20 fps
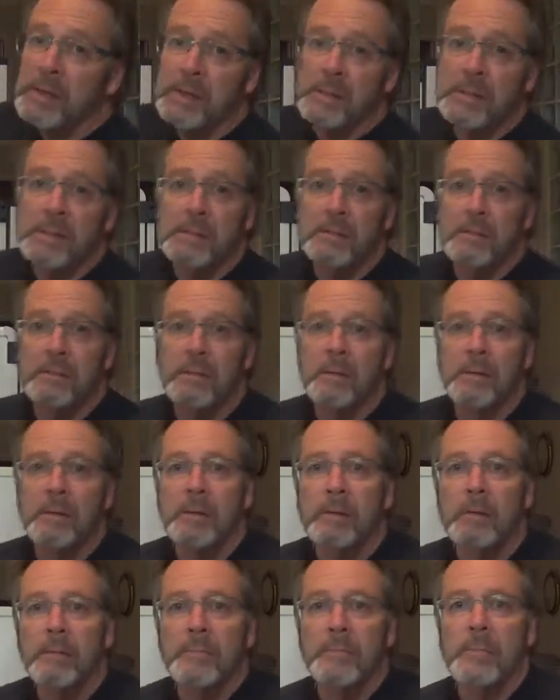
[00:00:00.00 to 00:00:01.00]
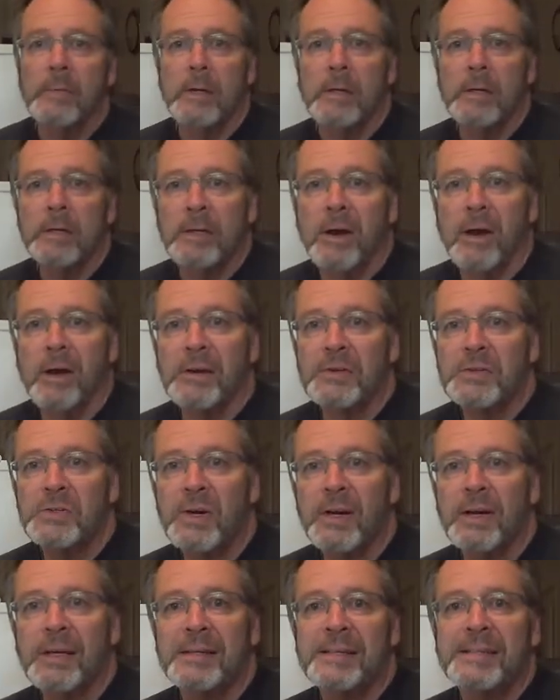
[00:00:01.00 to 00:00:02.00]
these dark
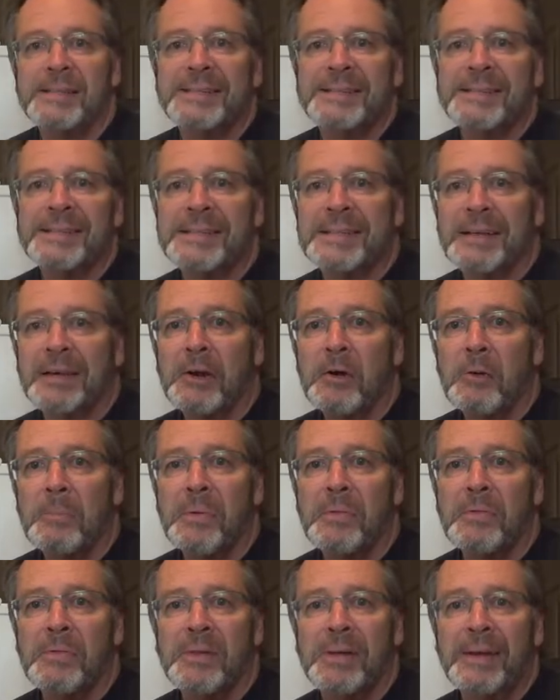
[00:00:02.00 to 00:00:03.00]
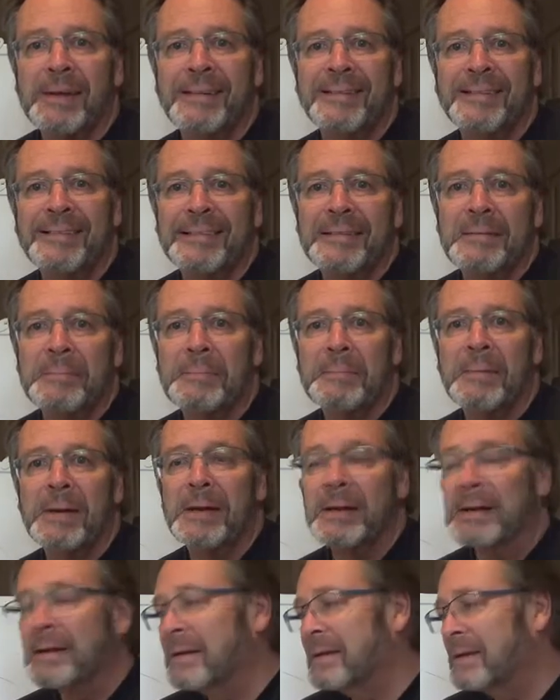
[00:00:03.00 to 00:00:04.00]
traits, psychopathy,
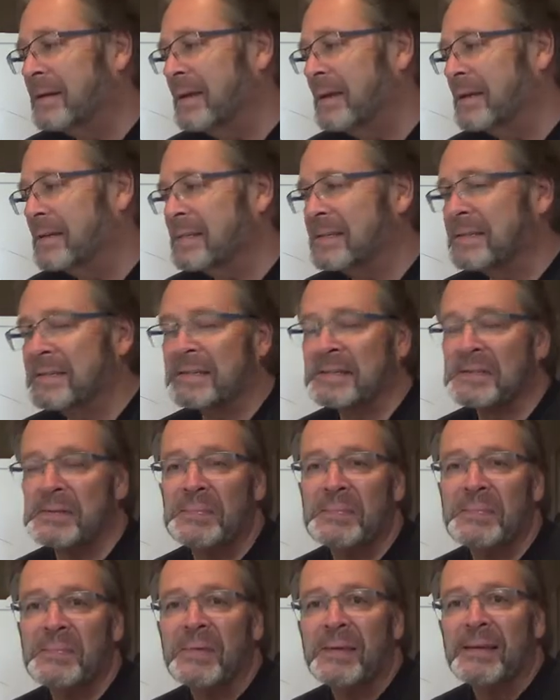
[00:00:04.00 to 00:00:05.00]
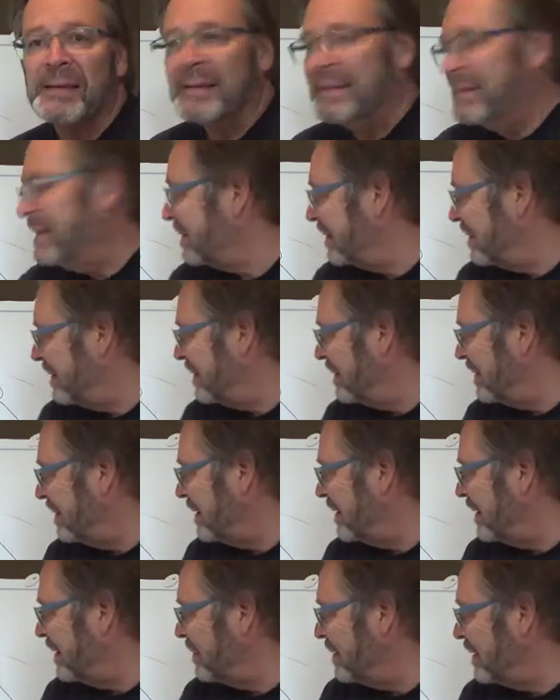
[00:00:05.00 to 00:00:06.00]
malignant narcissism,
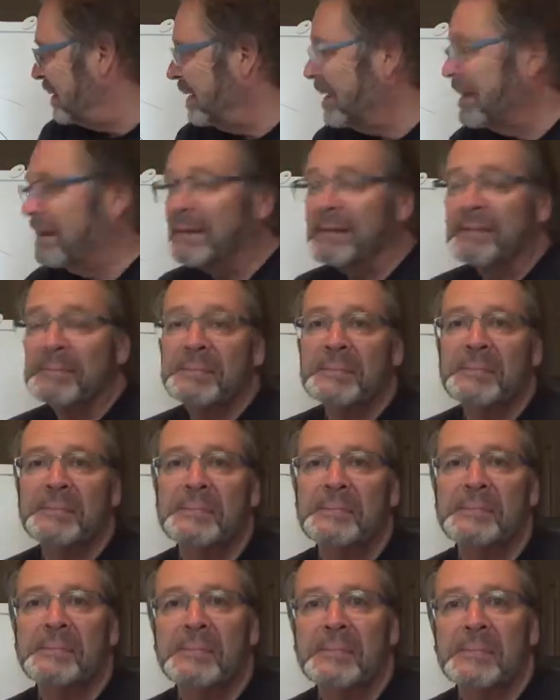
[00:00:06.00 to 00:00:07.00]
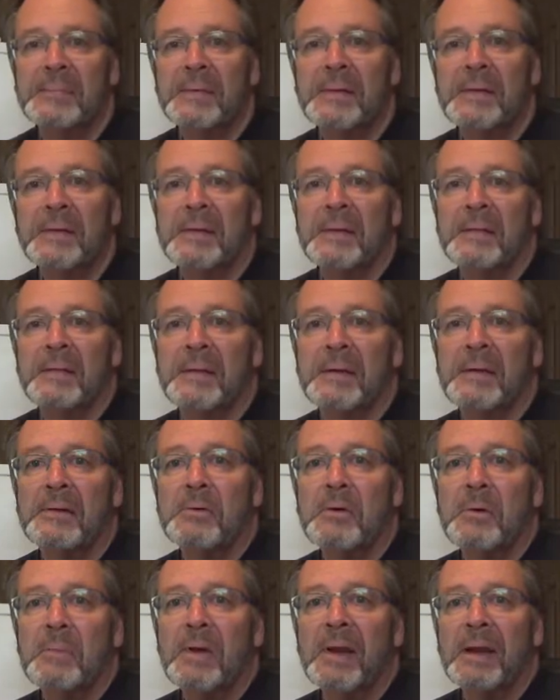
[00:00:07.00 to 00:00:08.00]
and the like. They're
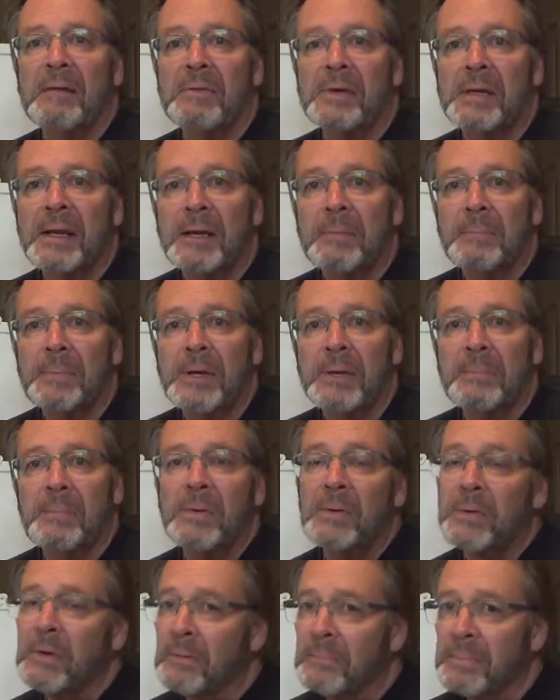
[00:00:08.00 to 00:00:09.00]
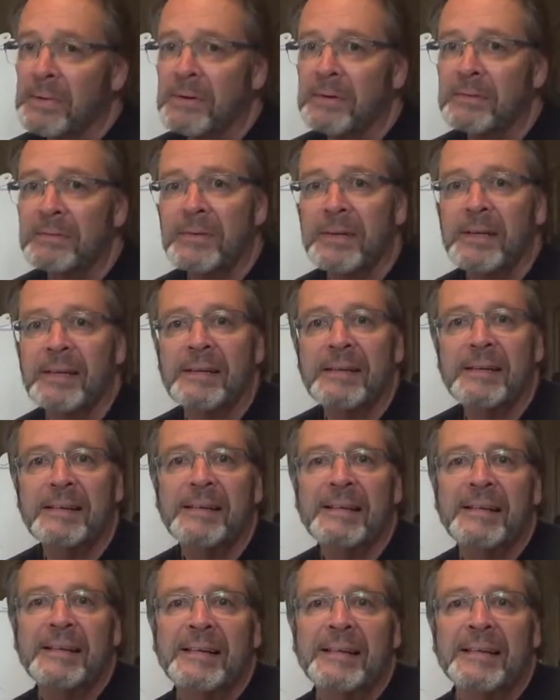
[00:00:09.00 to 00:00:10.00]
normal, everyday people, not perfect.
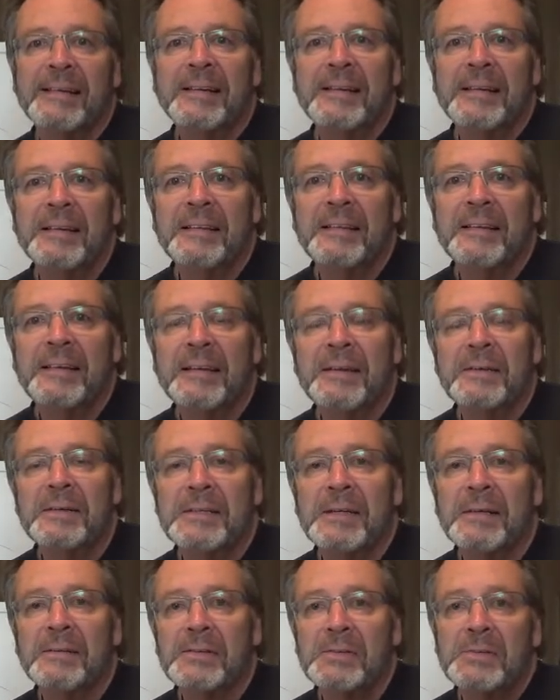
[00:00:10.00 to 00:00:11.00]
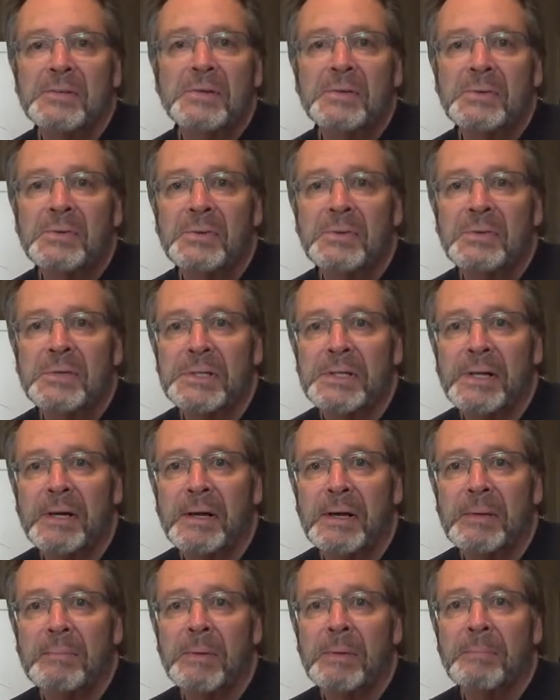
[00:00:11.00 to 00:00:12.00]
They don't tell the truth all the
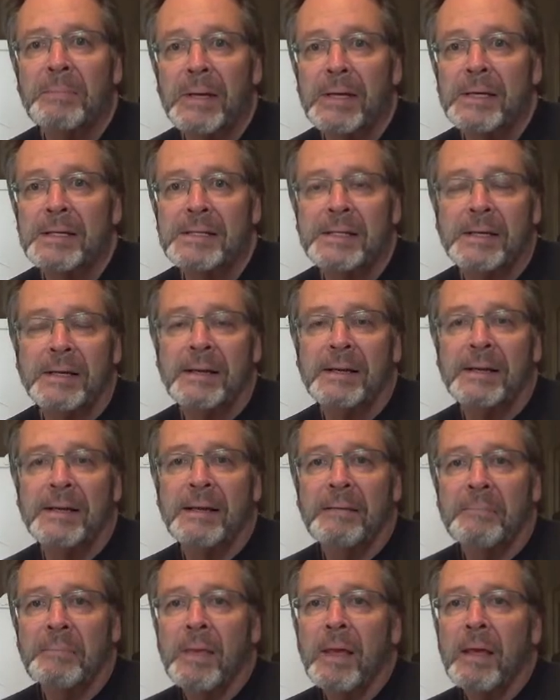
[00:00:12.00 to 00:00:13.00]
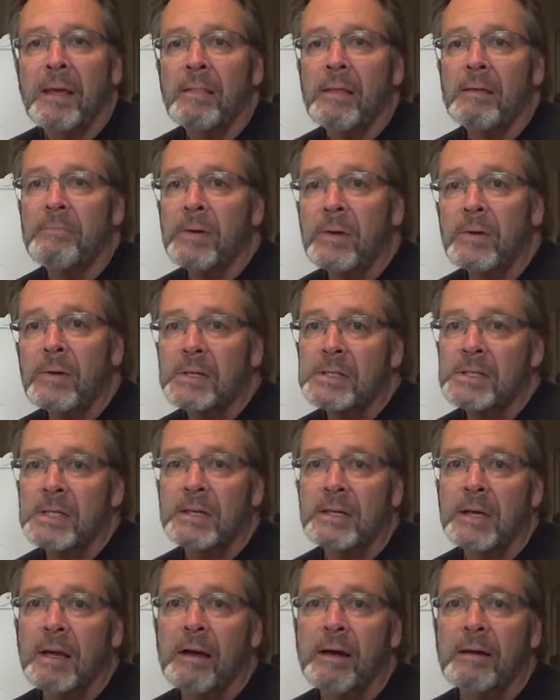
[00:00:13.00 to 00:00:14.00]
time, but basically their focus
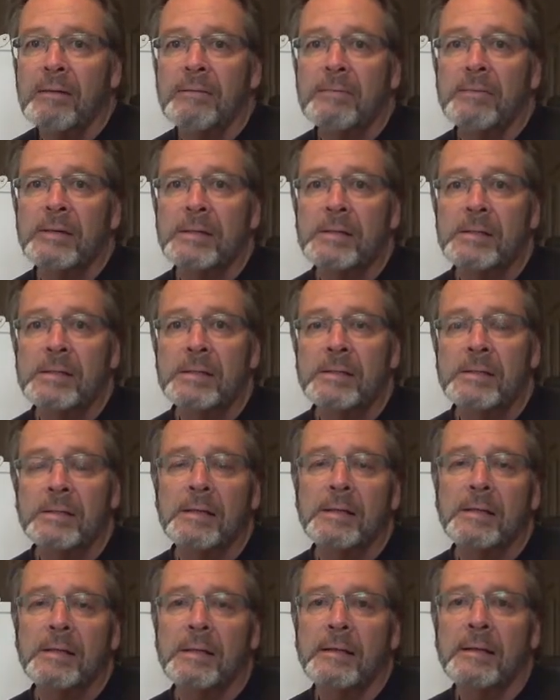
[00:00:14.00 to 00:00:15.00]
in life is